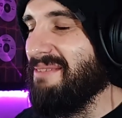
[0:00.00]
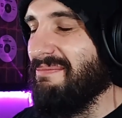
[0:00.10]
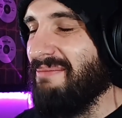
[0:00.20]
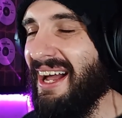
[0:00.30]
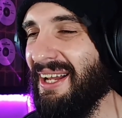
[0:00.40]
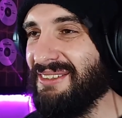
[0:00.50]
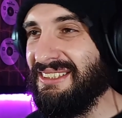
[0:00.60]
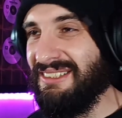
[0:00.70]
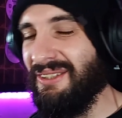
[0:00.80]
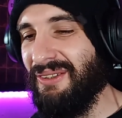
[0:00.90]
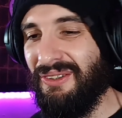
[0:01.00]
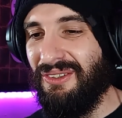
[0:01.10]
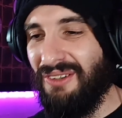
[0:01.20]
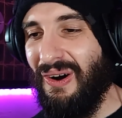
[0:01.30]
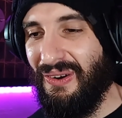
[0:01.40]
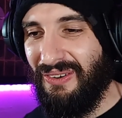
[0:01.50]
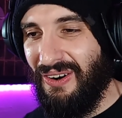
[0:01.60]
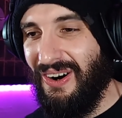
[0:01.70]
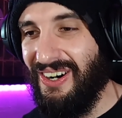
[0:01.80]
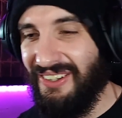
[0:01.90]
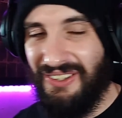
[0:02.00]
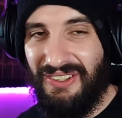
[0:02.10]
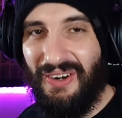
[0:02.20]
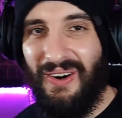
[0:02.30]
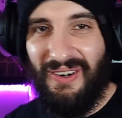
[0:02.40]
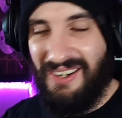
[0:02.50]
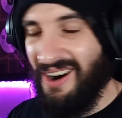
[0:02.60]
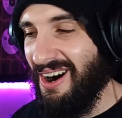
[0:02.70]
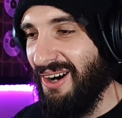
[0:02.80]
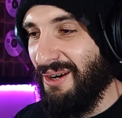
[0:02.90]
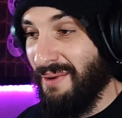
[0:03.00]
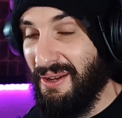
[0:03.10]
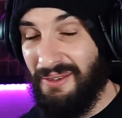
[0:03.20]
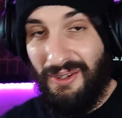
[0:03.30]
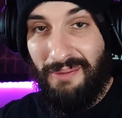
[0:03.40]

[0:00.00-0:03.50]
miles to knock on your car window.